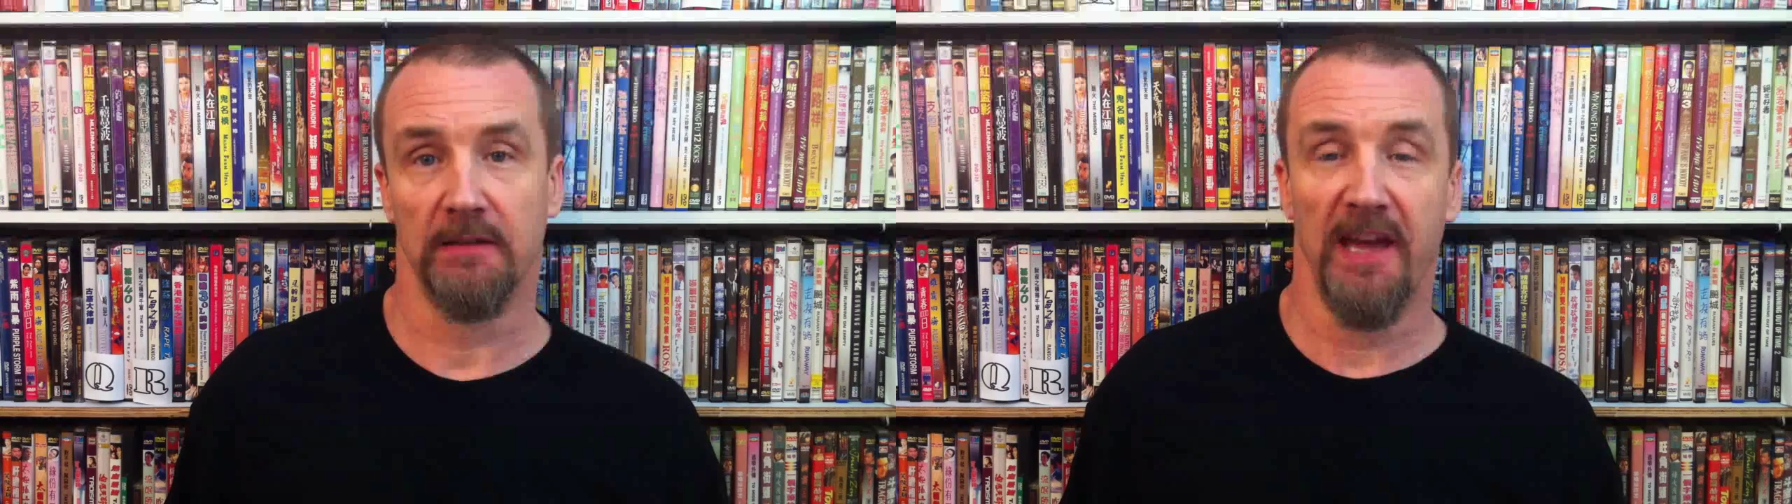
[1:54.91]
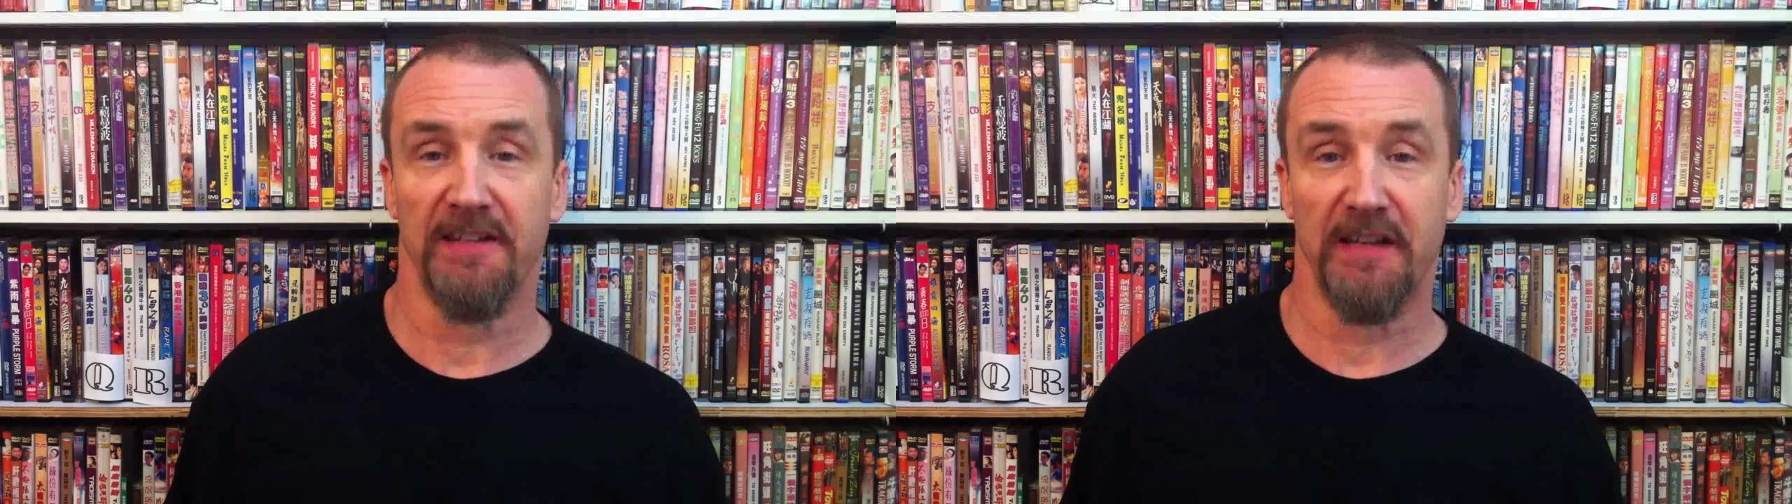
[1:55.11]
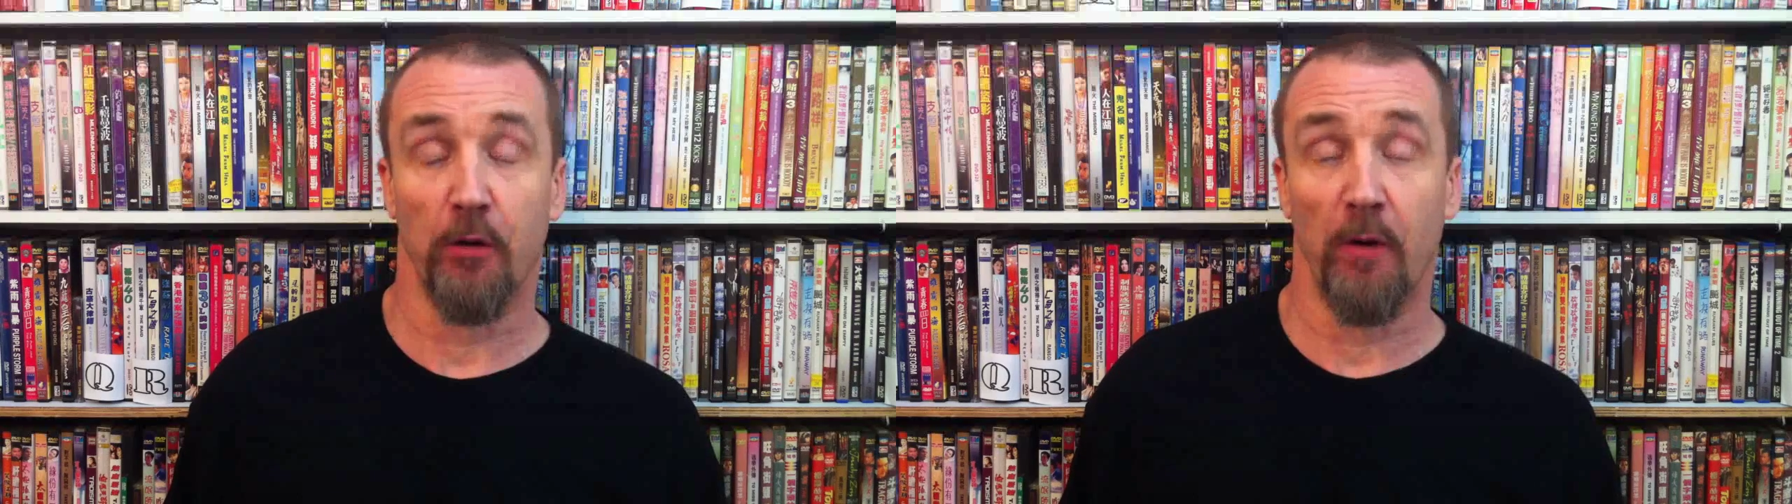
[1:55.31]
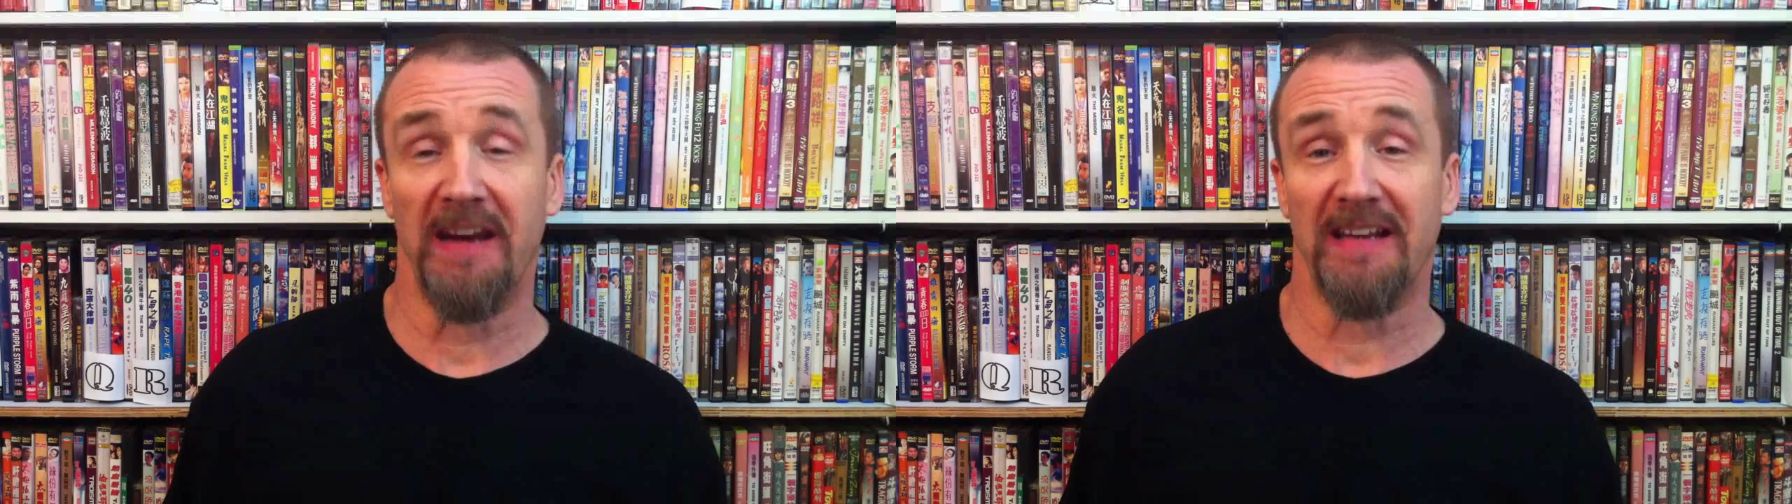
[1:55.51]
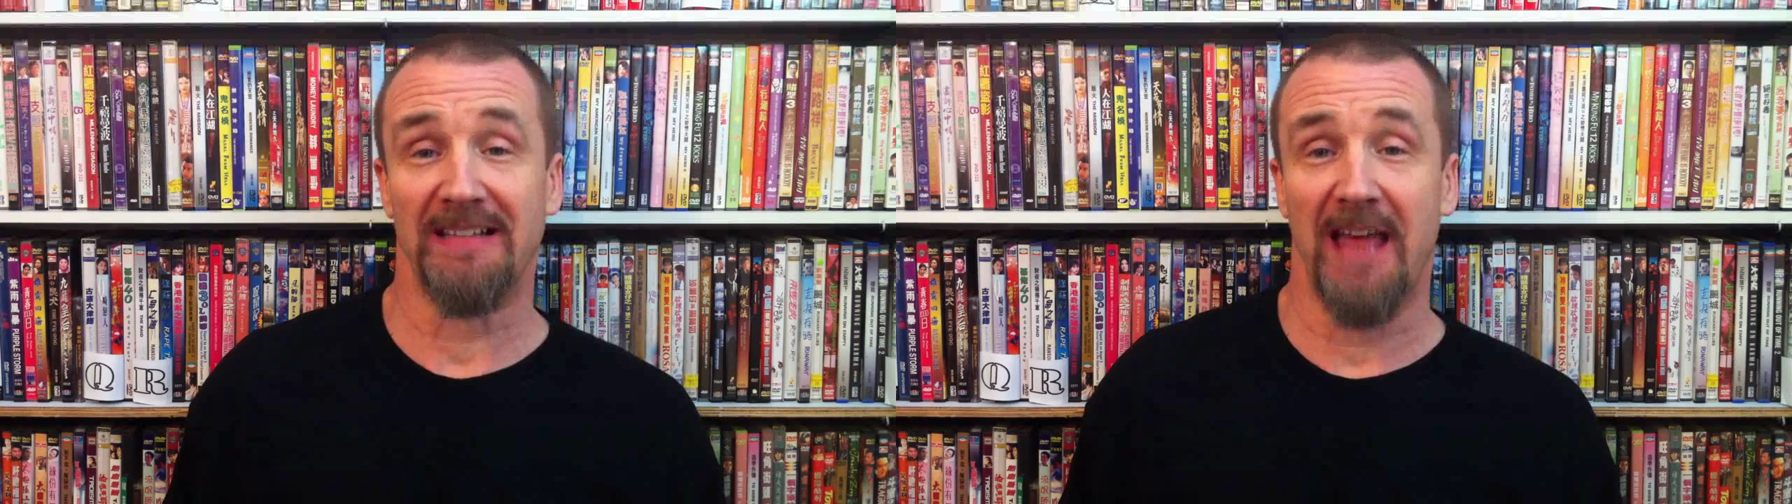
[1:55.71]
and it's a great
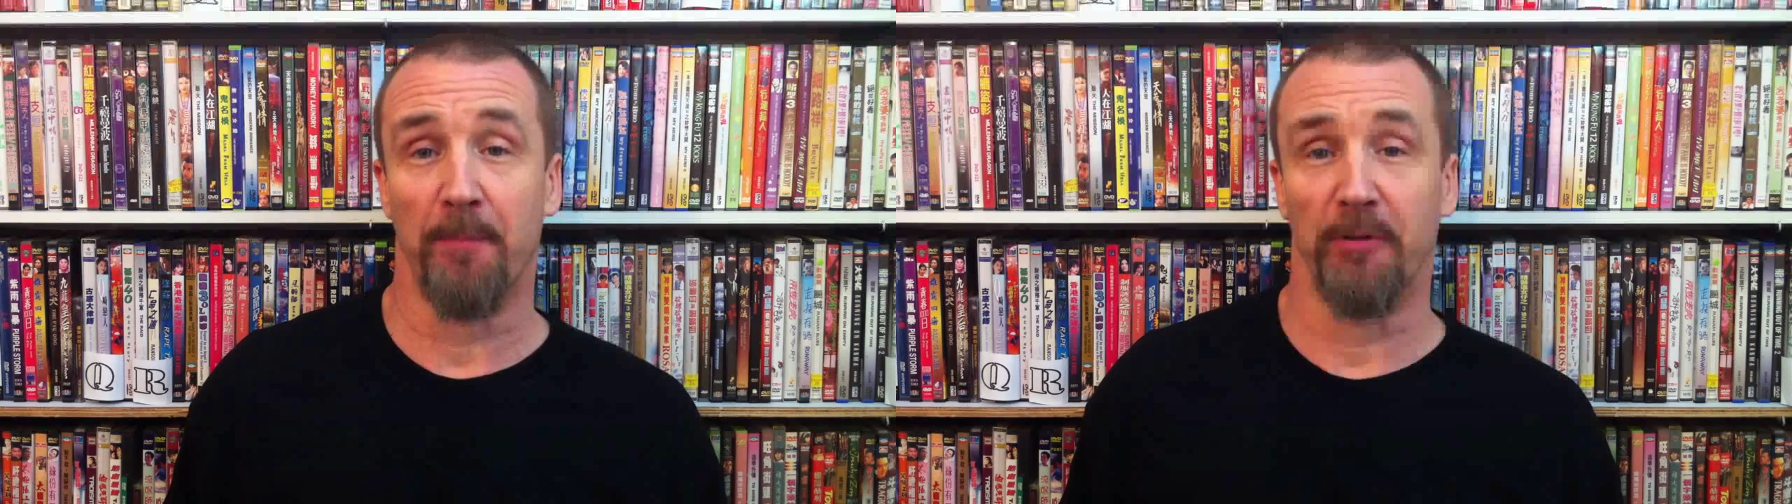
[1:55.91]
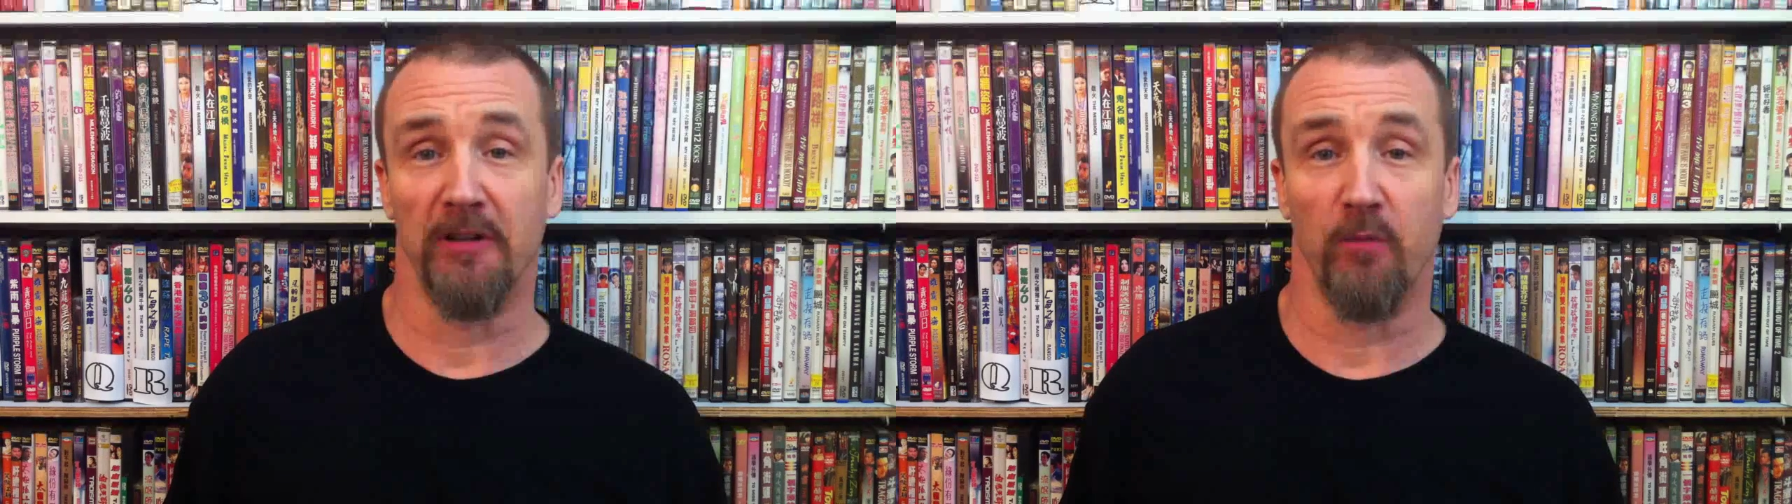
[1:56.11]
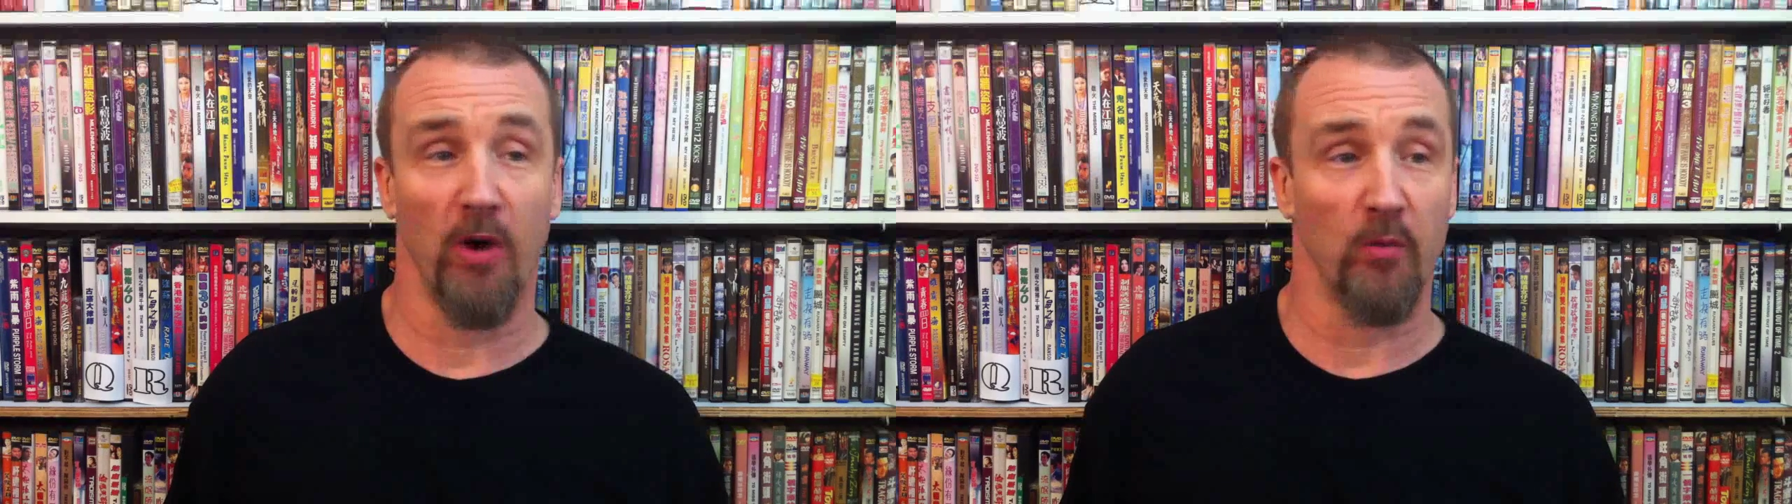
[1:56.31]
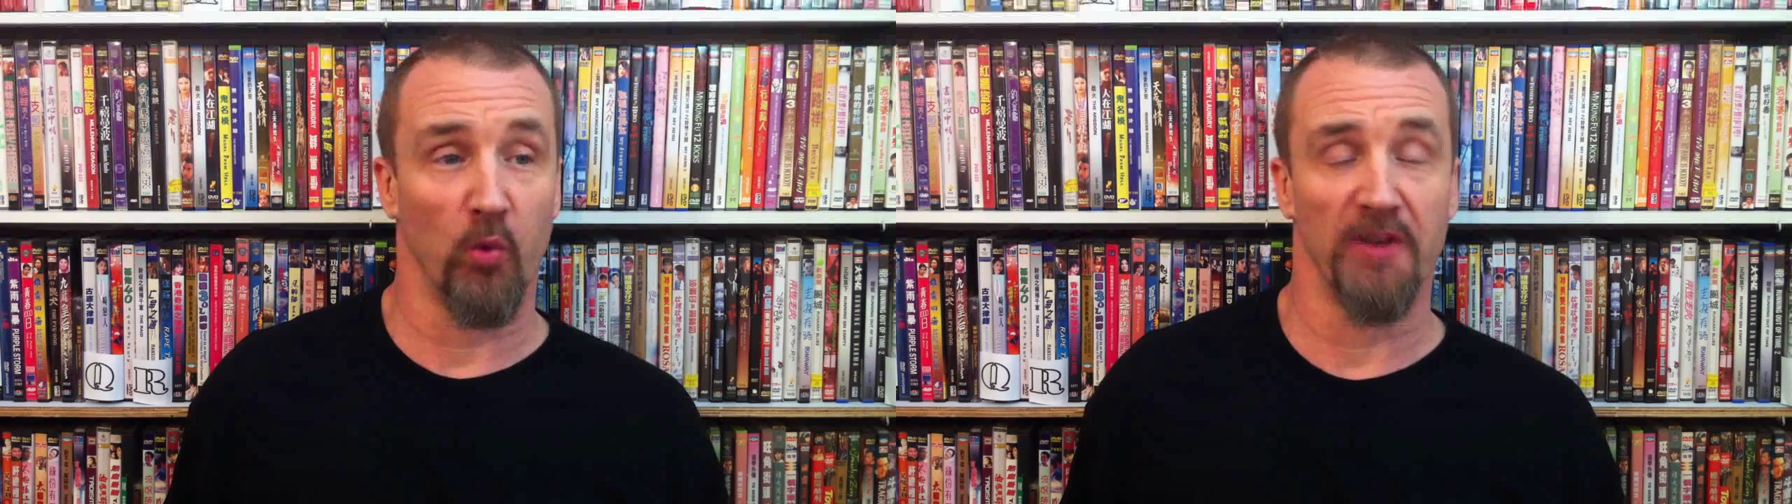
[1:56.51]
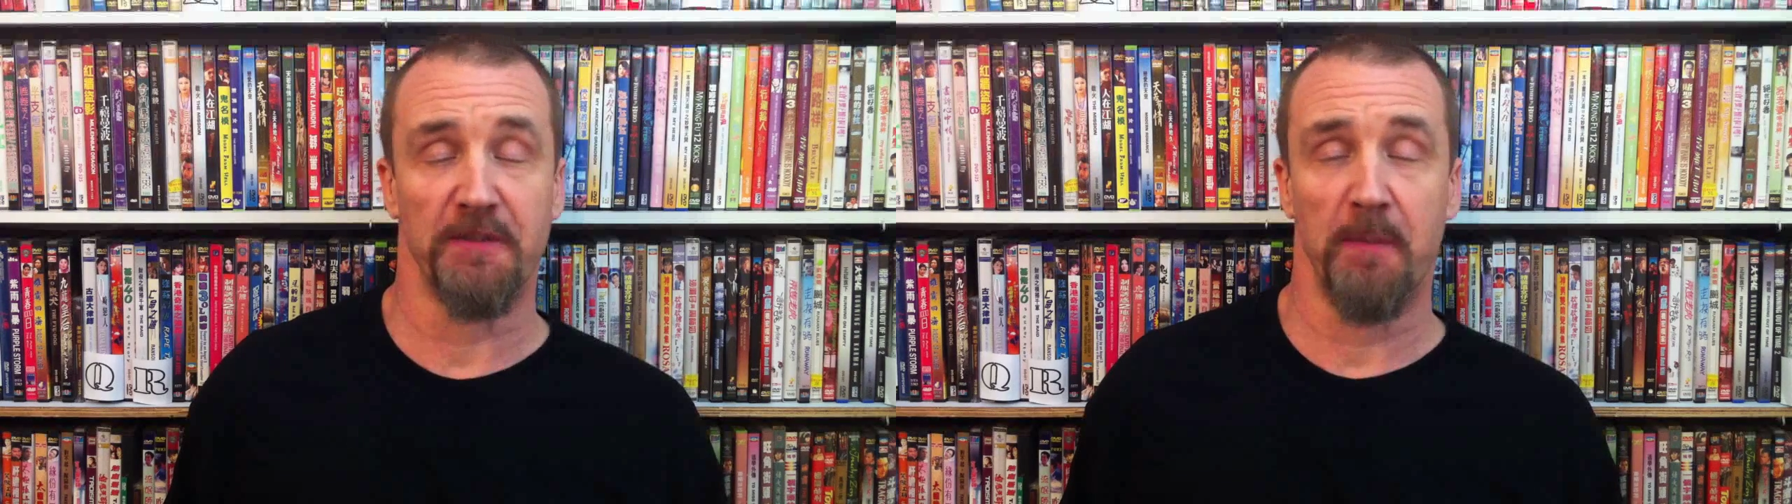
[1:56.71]
example of what once